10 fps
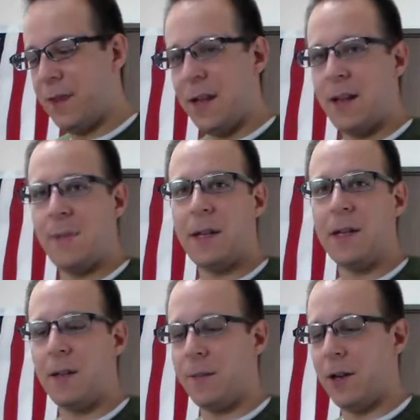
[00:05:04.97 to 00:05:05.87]
that a
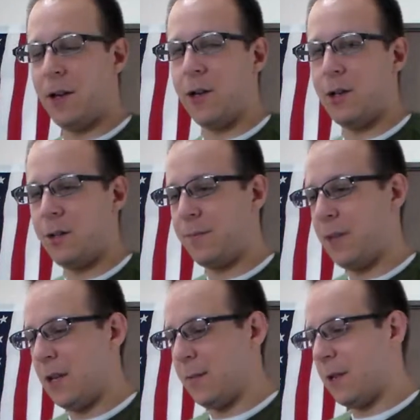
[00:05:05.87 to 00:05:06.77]
medium large
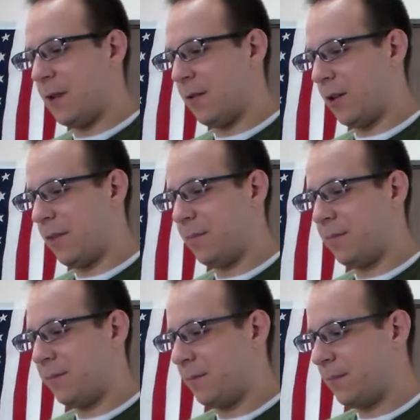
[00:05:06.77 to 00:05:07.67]
helmet cover
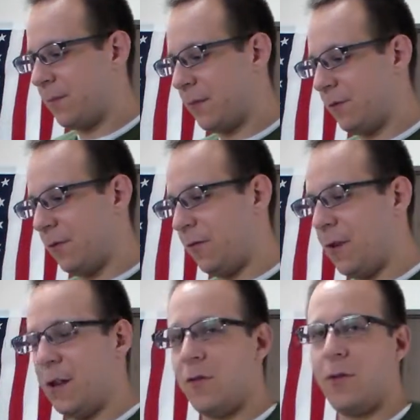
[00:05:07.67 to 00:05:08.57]
will
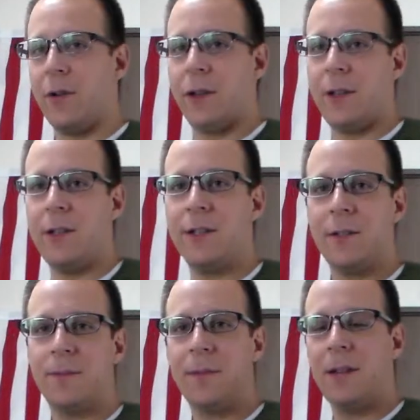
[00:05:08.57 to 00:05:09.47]
fit over one of
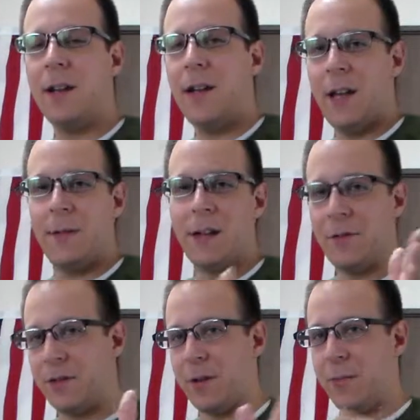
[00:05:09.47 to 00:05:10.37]
these. Helmet
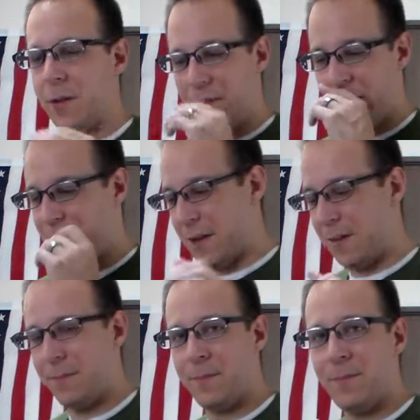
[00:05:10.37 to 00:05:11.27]
covers are important, by the
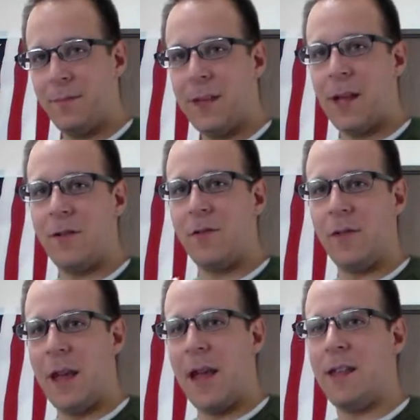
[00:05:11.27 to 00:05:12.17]
way. They get rid
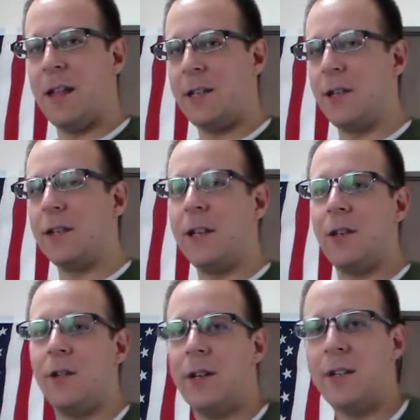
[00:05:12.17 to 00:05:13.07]
of A, that
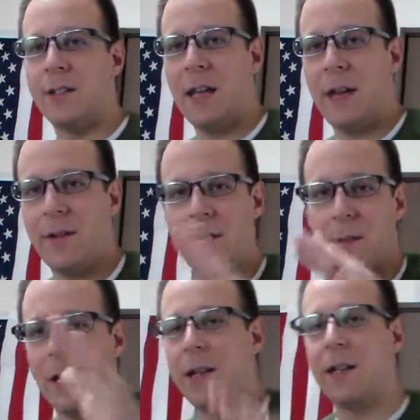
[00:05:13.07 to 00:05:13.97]
donkey noise every
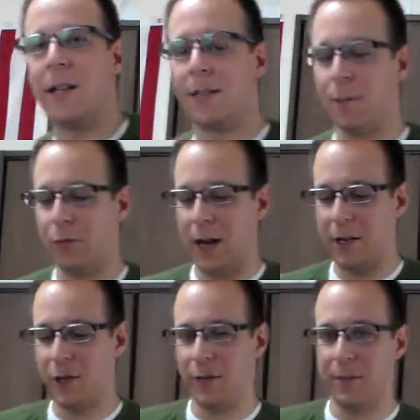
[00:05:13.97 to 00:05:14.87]
time you hit it against a
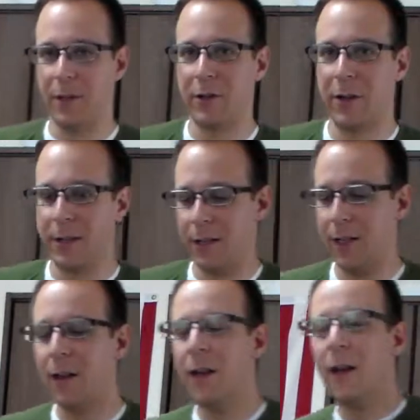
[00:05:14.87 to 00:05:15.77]
branch or something
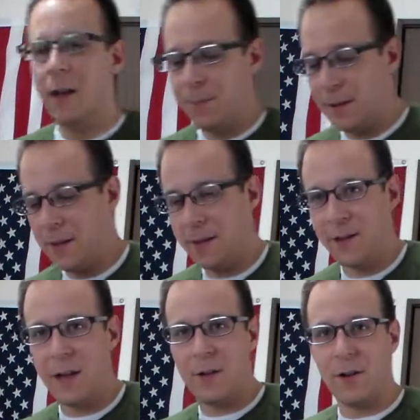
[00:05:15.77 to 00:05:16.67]
crazy. But they
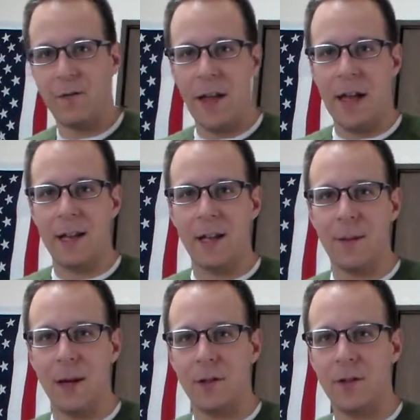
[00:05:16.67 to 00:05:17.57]
also get rid of any
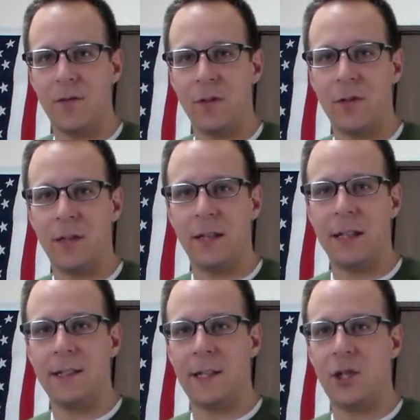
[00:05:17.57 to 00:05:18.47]
amount of
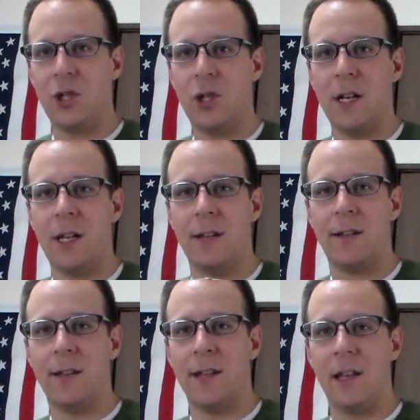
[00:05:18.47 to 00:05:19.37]
glint and
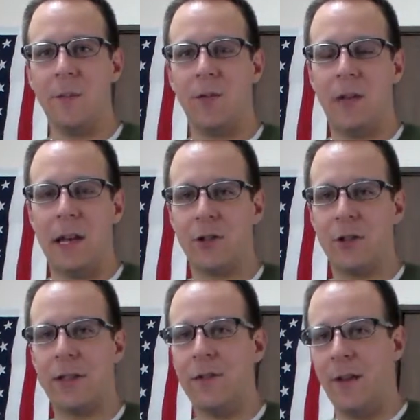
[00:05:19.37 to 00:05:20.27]
sheen that the helmet would
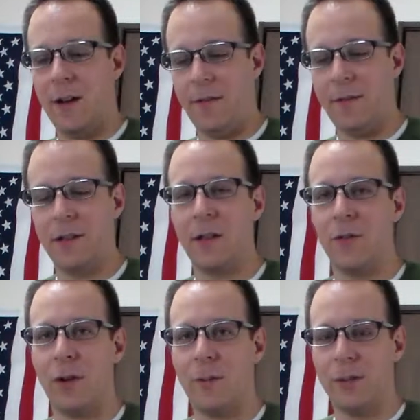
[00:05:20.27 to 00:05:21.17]
naturally give off when you
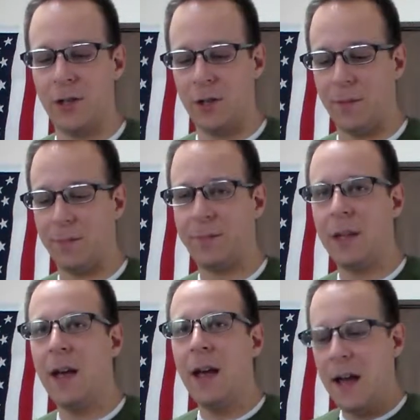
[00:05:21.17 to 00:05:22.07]
give away your position.
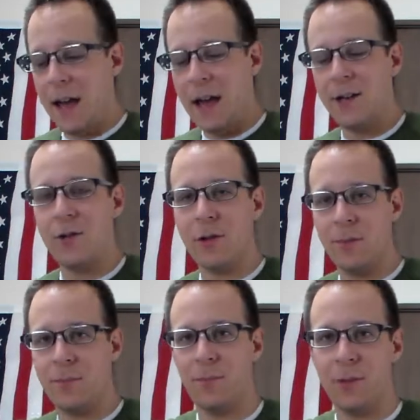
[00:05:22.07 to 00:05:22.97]
And you
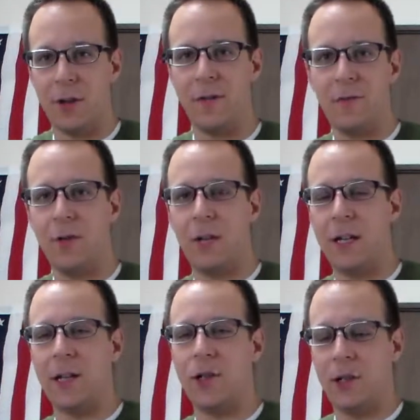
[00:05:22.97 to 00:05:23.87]
can put
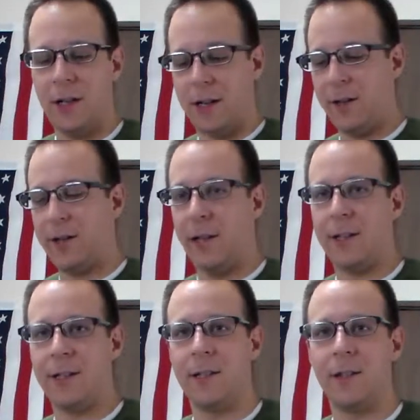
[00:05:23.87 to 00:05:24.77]
foliage and other
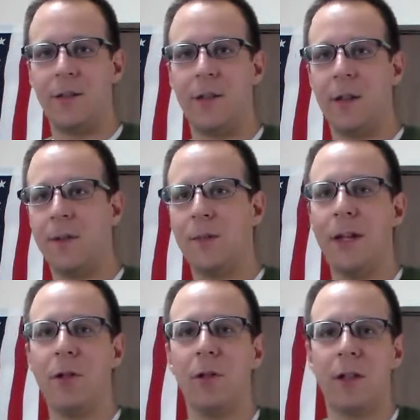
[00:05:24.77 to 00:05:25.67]
nonsense through them to
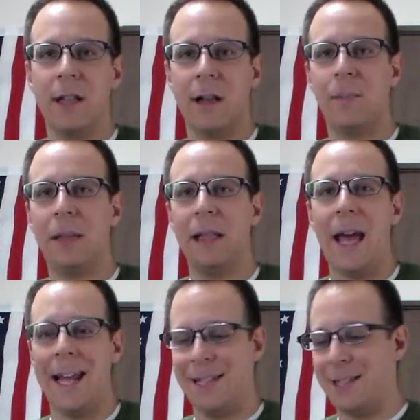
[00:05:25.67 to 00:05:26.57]
make you look like a
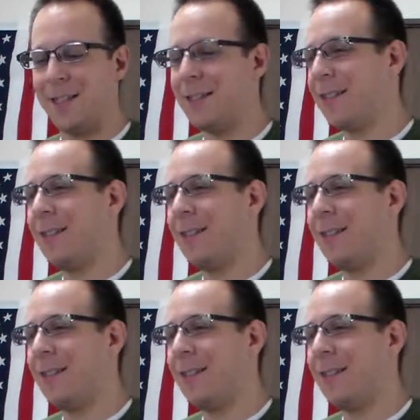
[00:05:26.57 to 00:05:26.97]
plant.